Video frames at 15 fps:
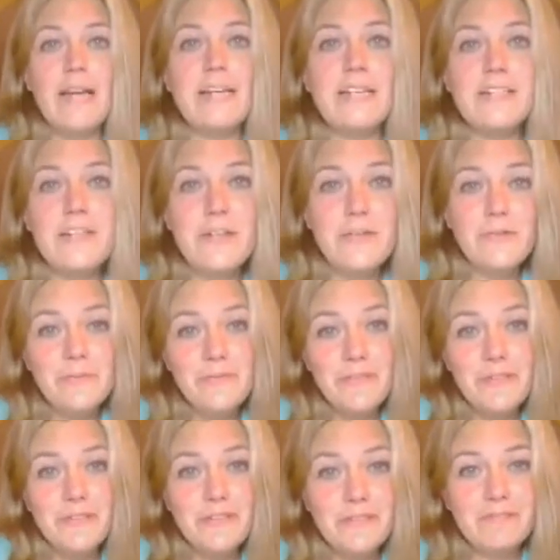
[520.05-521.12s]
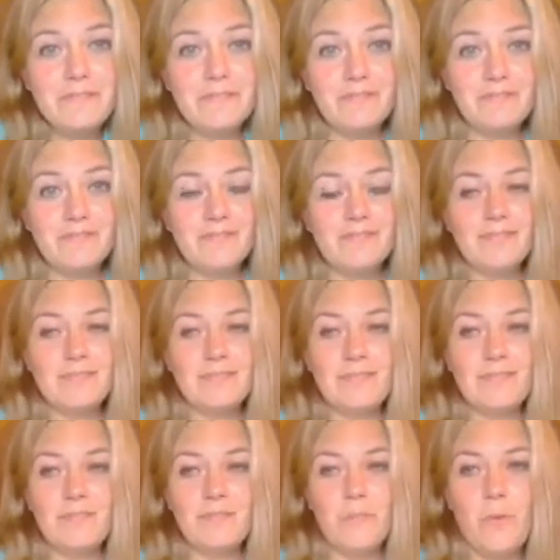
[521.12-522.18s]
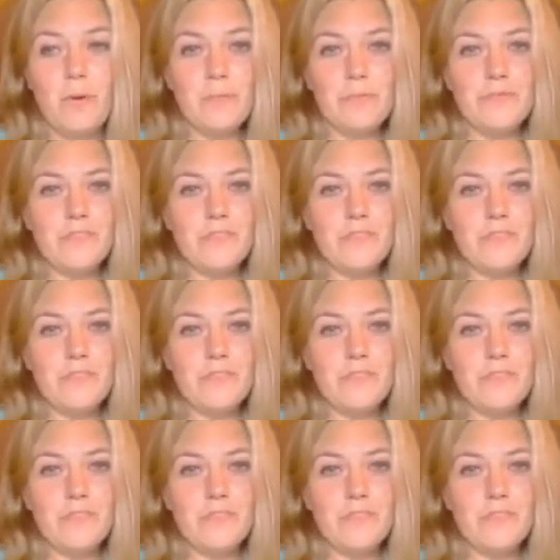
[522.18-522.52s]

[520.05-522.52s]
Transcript: I didn't know what